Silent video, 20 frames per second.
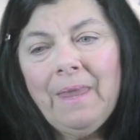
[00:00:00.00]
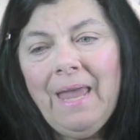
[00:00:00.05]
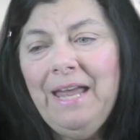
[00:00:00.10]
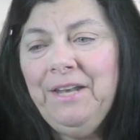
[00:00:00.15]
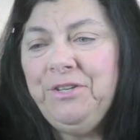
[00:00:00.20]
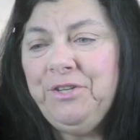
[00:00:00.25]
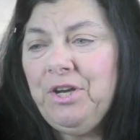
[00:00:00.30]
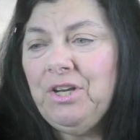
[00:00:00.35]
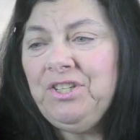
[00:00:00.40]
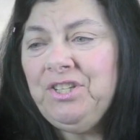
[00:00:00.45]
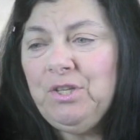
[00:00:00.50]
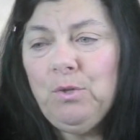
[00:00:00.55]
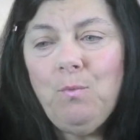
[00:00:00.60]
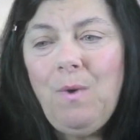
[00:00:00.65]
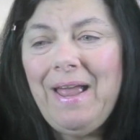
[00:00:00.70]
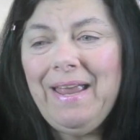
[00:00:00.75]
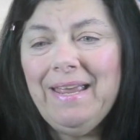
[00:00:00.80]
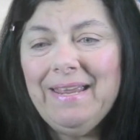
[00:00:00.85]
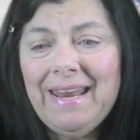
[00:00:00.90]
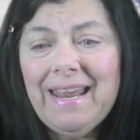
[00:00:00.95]
It's just the
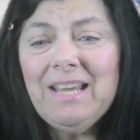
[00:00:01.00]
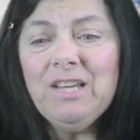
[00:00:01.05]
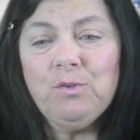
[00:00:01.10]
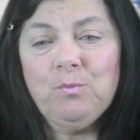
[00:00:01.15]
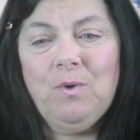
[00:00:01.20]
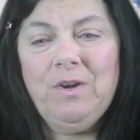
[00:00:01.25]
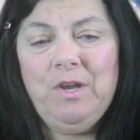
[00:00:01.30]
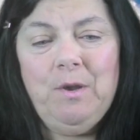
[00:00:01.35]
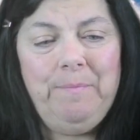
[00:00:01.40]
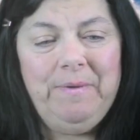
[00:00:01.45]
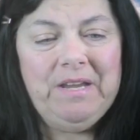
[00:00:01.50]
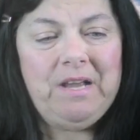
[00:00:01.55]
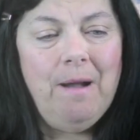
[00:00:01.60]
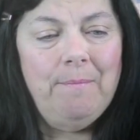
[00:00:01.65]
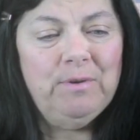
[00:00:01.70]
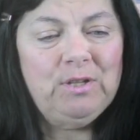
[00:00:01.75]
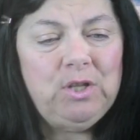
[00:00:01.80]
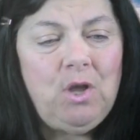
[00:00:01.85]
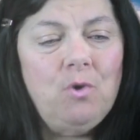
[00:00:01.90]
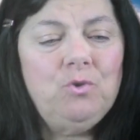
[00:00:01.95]
way it is. When you
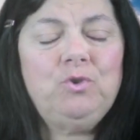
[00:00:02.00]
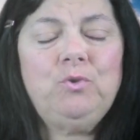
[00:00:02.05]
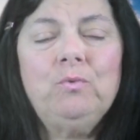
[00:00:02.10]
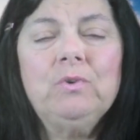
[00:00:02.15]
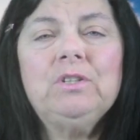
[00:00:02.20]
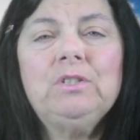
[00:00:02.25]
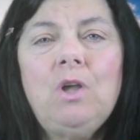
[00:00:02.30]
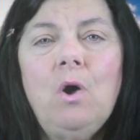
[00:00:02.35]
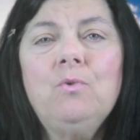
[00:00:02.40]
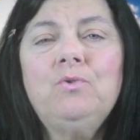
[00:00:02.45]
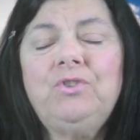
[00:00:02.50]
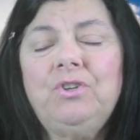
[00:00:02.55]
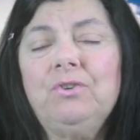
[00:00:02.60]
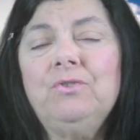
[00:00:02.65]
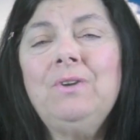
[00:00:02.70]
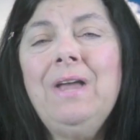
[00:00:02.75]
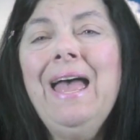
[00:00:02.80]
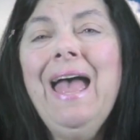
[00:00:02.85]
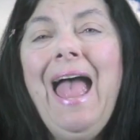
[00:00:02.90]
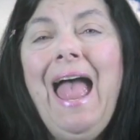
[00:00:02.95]
become closer and
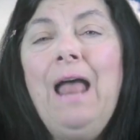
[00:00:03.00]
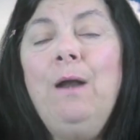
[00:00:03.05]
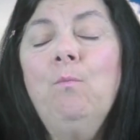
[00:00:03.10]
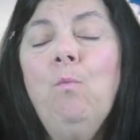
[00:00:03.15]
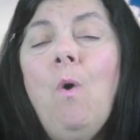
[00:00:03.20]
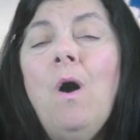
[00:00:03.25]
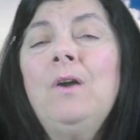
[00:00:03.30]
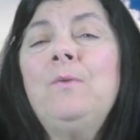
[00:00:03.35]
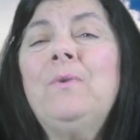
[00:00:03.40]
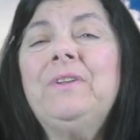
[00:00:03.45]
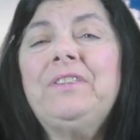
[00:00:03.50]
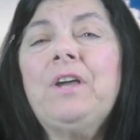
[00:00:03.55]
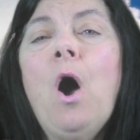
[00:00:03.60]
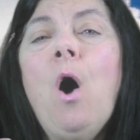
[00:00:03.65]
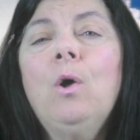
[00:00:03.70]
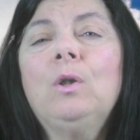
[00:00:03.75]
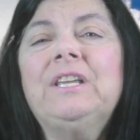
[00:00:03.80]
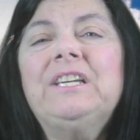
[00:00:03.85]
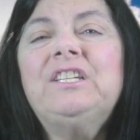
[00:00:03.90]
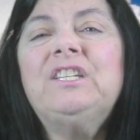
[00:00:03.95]
closer and one with the
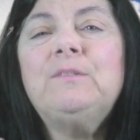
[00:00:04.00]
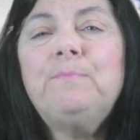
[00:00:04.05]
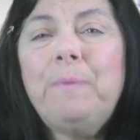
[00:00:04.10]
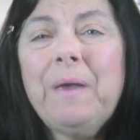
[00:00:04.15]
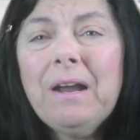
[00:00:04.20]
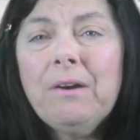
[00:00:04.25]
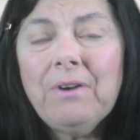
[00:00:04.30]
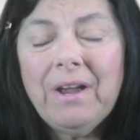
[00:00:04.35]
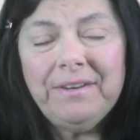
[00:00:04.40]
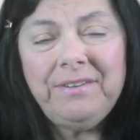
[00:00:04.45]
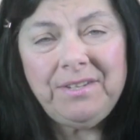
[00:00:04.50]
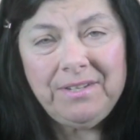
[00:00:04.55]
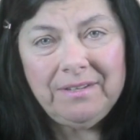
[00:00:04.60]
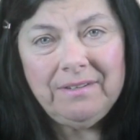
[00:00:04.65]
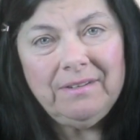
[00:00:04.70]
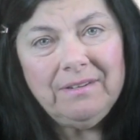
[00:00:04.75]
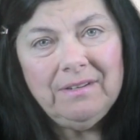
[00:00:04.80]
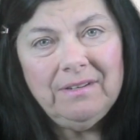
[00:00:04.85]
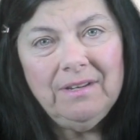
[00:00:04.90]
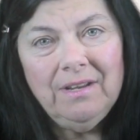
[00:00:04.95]
Holy Spirit,
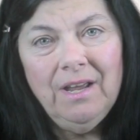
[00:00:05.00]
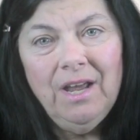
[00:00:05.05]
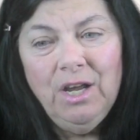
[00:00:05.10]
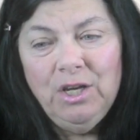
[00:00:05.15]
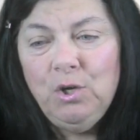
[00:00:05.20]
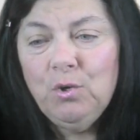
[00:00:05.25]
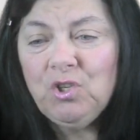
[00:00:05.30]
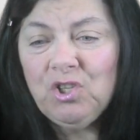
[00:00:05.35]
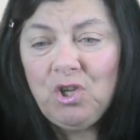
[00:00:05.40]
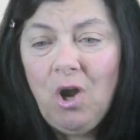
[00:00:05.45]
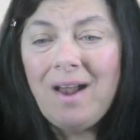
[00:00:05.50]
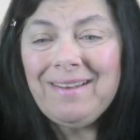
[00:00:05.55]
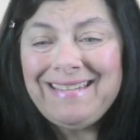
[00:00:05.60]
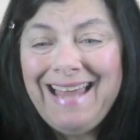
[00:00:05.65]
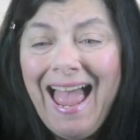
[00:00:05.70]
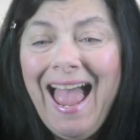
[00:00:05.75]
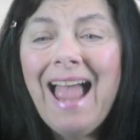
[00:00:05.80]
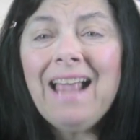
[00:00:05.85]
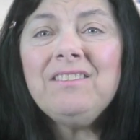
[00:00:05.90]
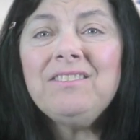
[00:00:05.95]
you start to
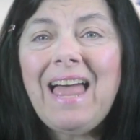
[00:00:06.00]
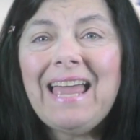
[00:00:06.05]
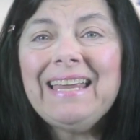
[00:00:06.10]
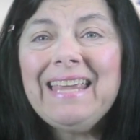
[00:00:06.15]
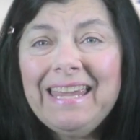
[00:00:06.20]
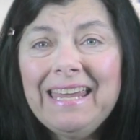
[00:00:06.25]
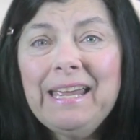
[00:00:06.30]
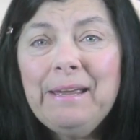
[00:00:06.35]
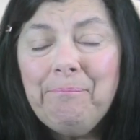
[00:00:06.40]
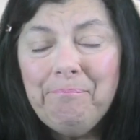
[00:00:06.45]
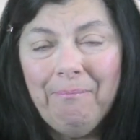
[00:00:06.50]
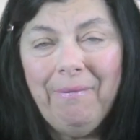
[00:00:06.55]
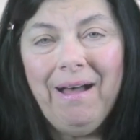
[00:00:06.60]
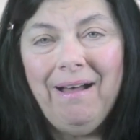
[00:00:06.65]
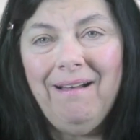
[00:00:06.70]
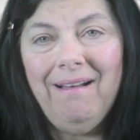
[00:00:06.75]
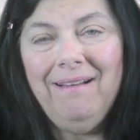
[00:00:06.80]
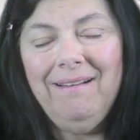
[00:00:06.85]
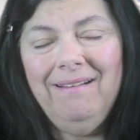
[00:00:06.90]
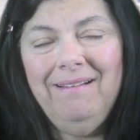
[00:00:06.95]
act like him.
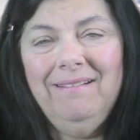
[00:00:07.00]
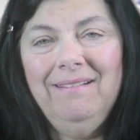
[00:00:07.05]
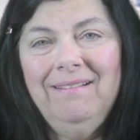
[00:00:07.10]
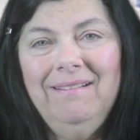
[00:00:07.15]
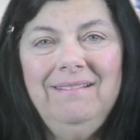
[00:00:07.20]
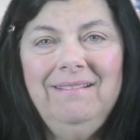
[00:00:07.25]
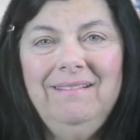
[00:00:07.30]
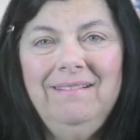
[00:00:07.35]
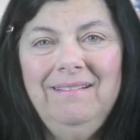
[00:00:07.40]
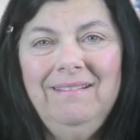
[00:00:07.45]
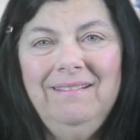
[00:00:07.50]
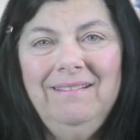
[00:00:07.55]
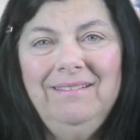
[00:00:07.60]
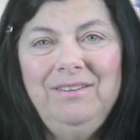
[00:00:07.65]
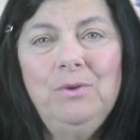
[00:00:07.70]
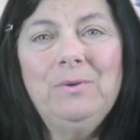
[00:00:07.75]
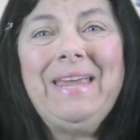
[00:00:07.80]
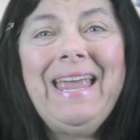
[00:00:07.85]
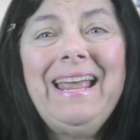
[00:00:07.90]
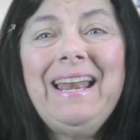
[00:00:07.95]

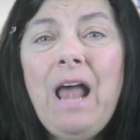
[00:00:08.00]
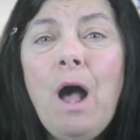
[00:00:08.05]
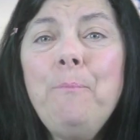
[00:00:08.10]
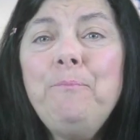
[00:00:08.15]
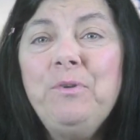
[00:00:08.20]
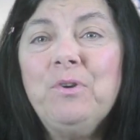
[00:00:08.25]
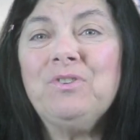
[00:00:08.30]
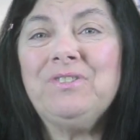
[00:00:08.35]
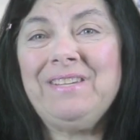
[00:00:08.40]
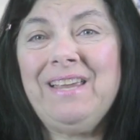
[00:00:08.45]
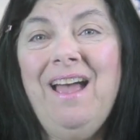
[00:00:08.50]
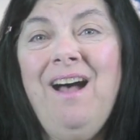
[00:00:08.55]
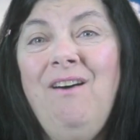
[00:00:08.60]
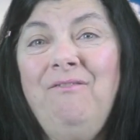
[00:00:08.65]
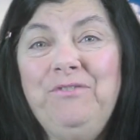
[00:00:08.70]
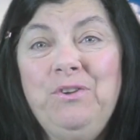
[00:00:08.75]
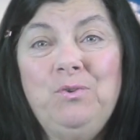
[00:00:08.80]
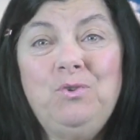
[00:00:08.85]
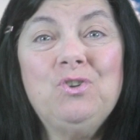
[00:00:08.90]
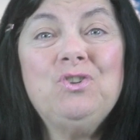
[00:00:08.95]
You can't help
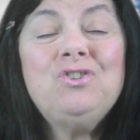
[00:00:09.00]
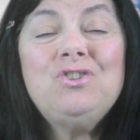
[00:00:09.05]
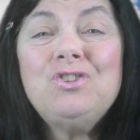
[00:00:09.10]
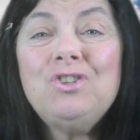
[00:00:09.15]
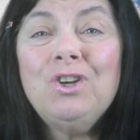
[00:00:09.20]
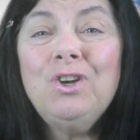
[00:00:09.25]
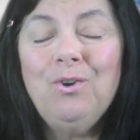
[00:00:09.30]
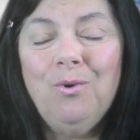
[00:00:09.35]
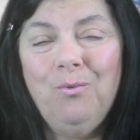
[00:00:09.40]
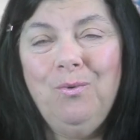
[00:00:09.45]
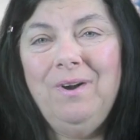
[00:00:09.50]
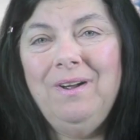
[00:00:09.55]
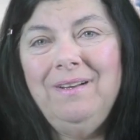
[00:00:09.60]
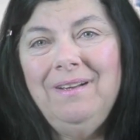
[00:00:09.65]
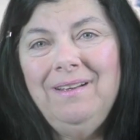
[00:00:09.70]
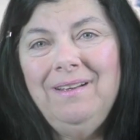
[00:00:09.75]
yourself. You just do.